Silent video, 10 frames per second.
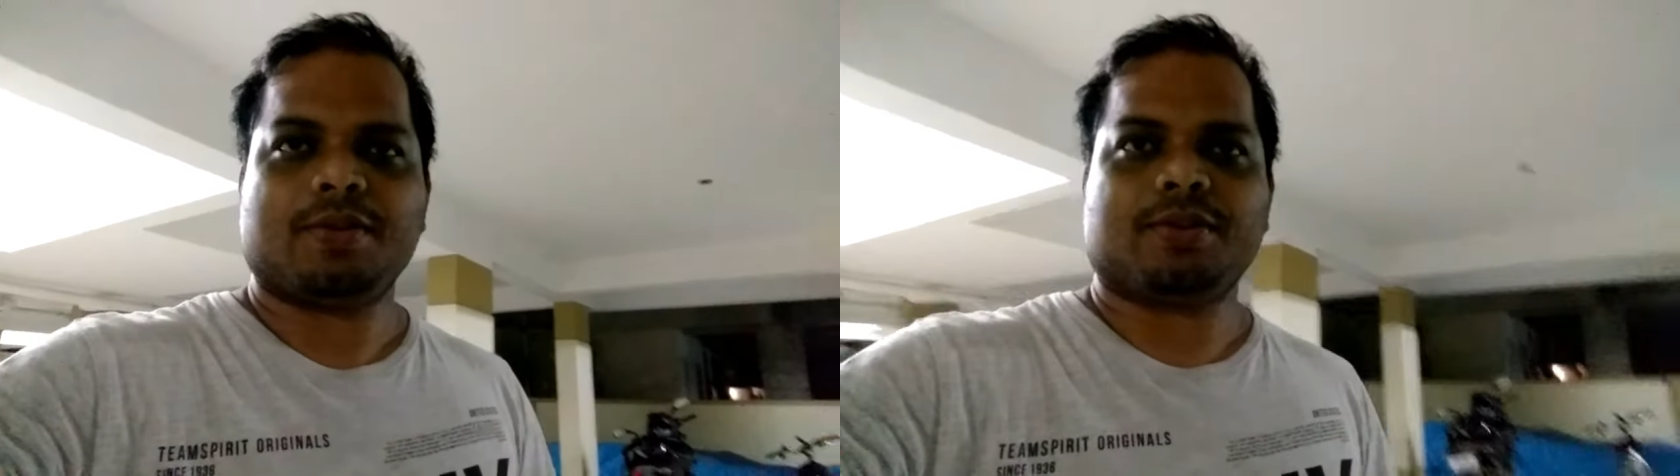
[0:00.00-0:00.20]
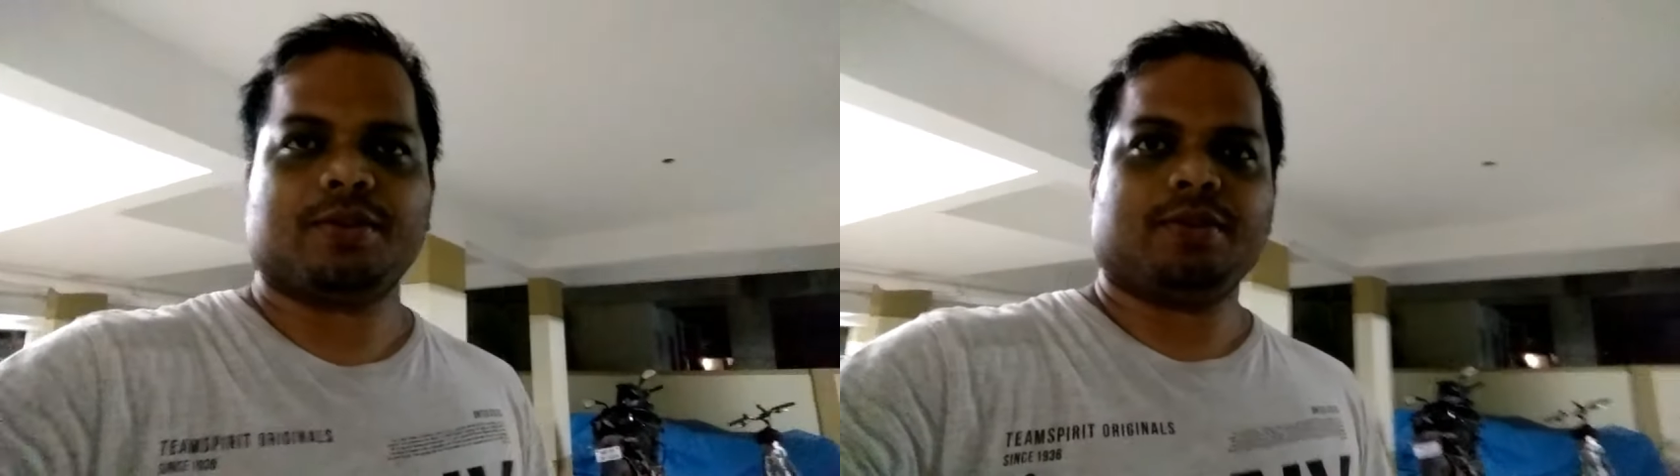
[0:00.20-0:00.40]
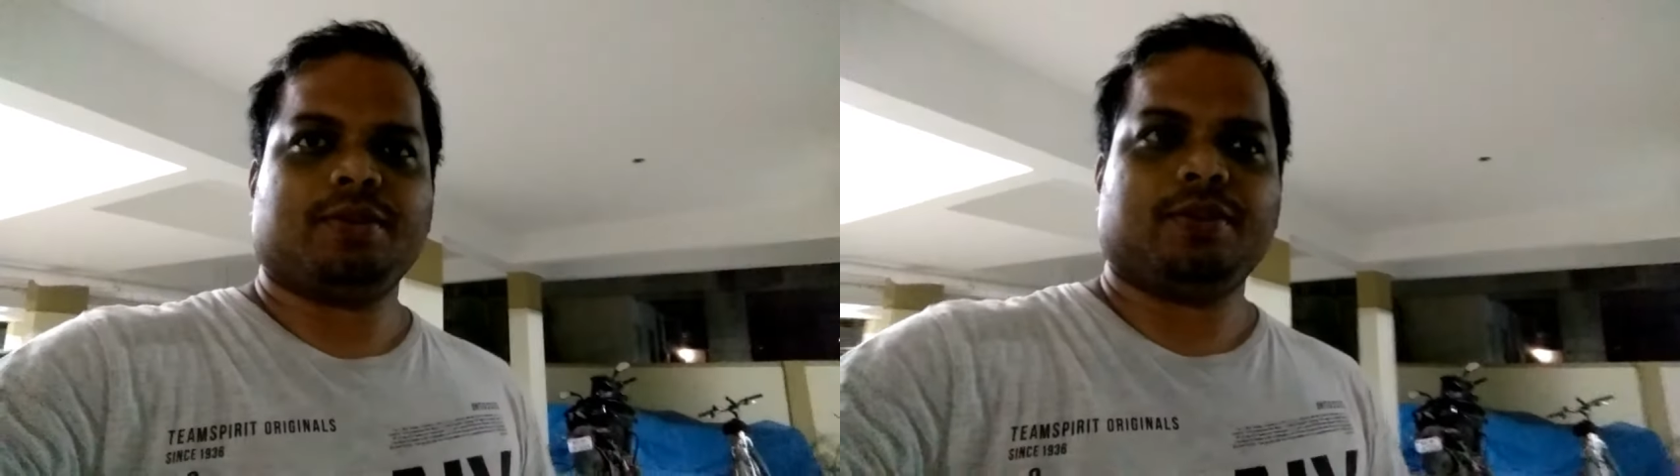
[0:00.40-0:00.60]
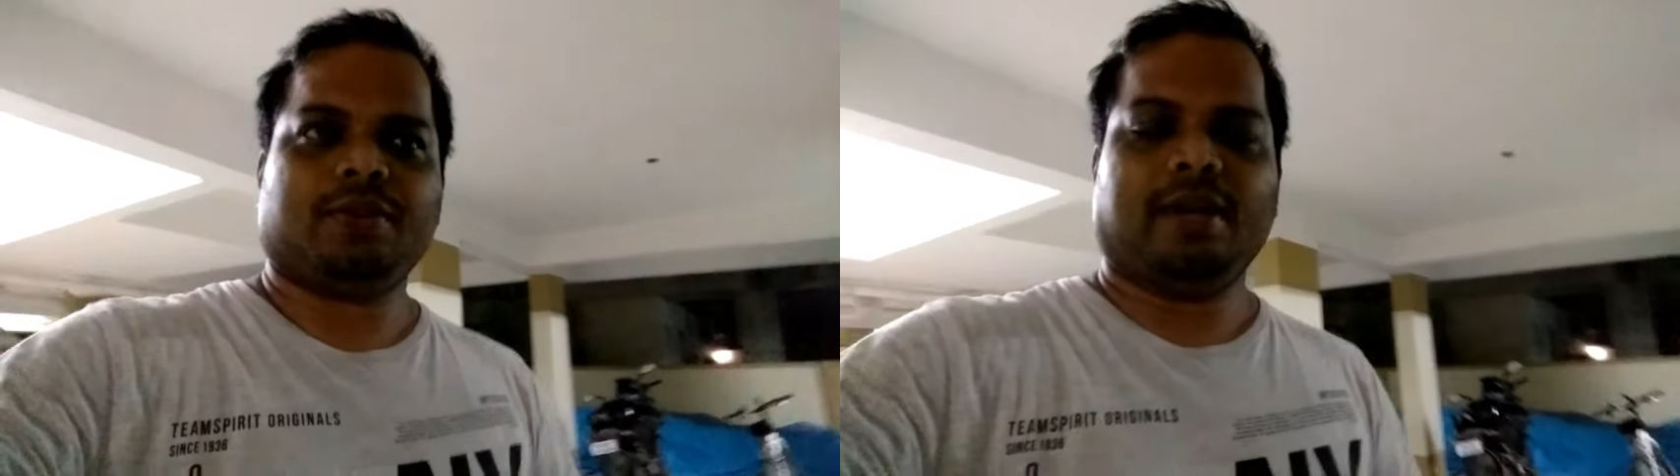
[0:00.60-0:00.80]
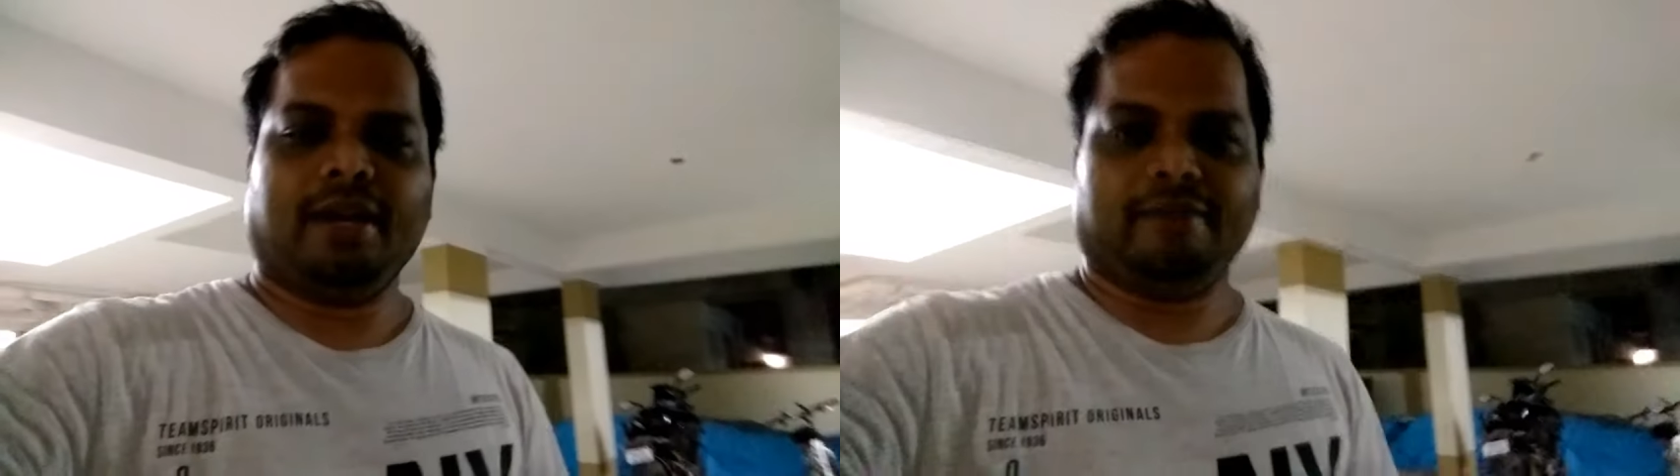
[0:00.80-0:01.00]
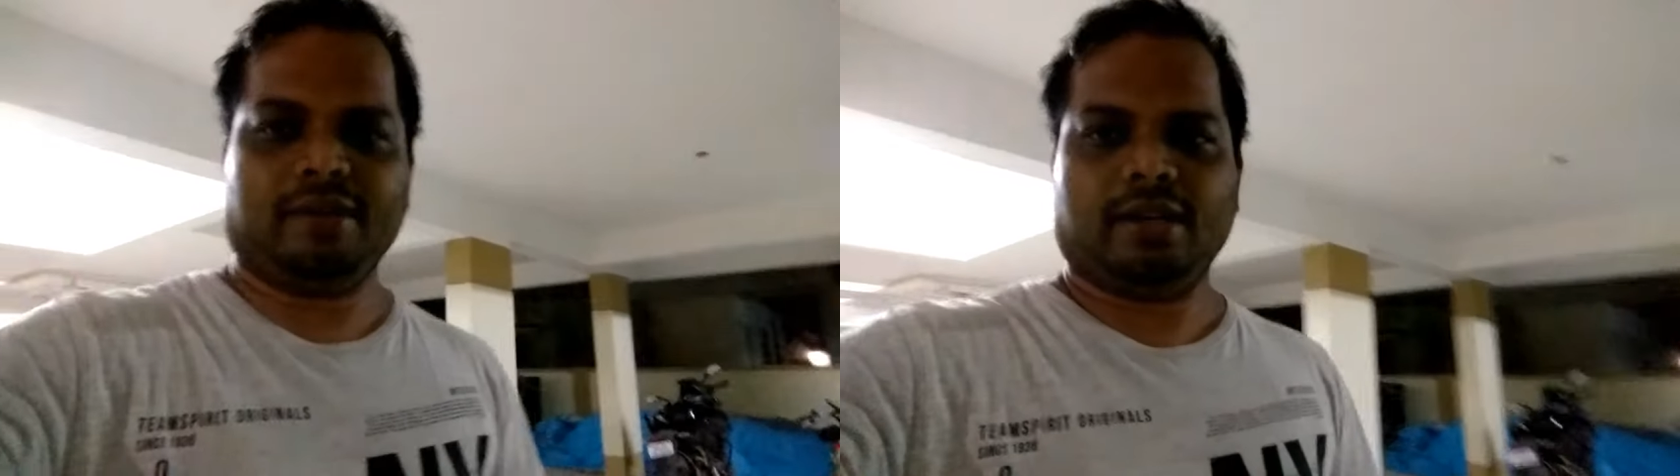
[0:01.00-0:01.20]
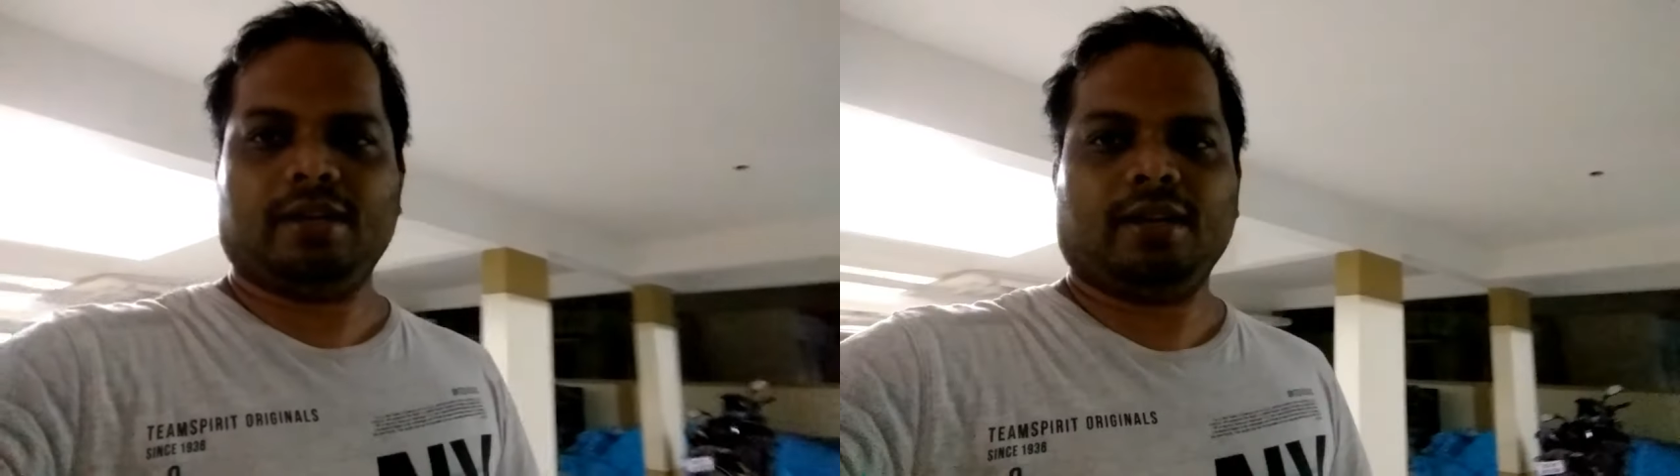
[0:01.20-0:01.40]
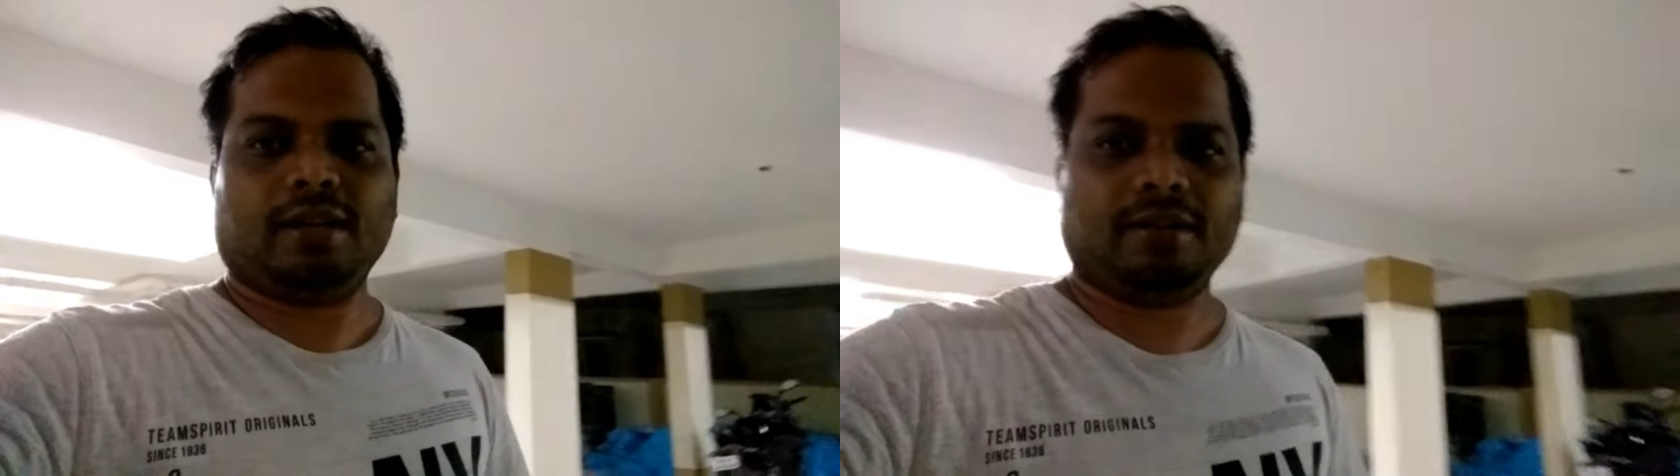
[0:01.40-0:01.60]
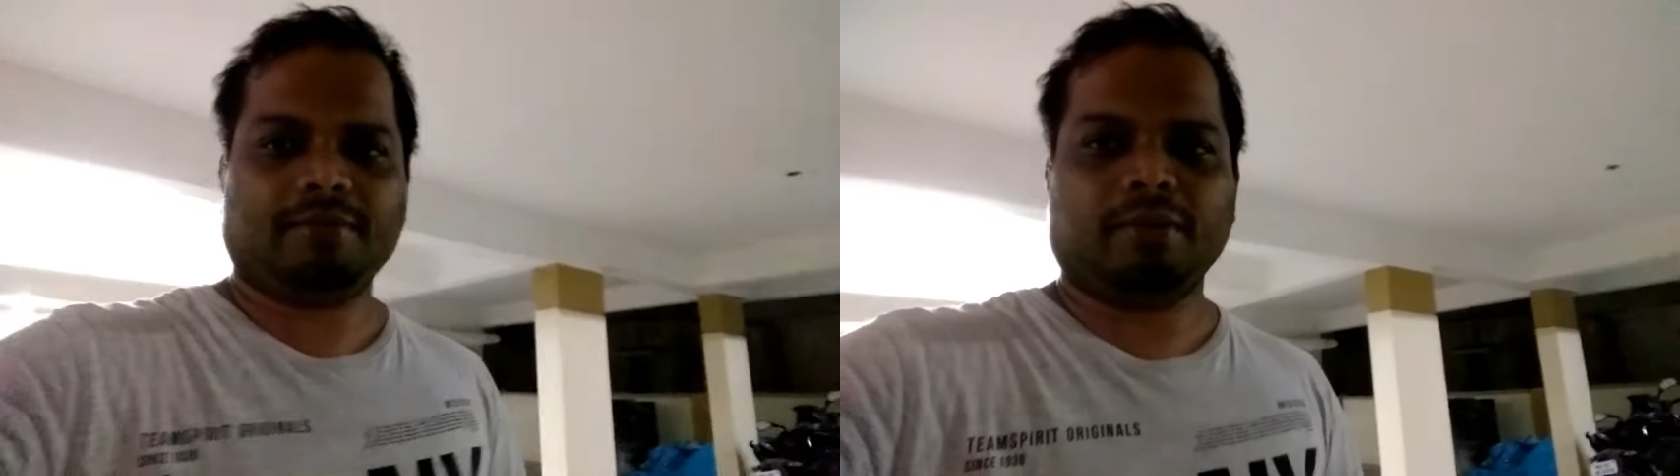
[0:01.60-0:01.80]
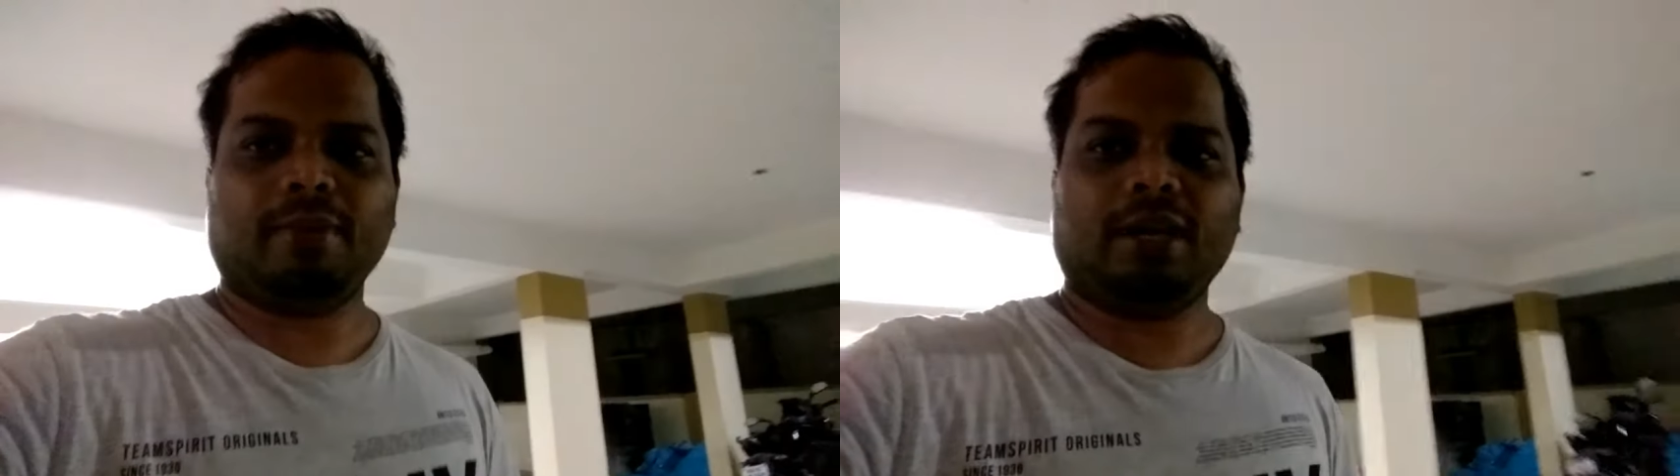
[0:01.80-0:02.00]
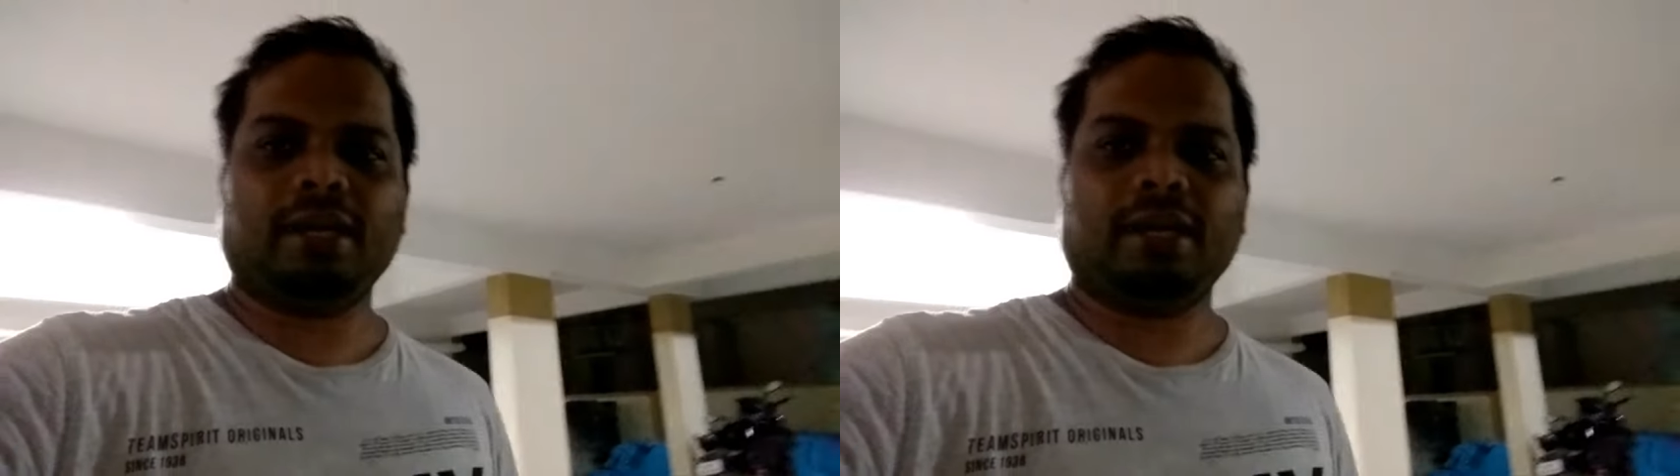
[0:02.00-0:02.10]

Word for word: so have a great day bye bye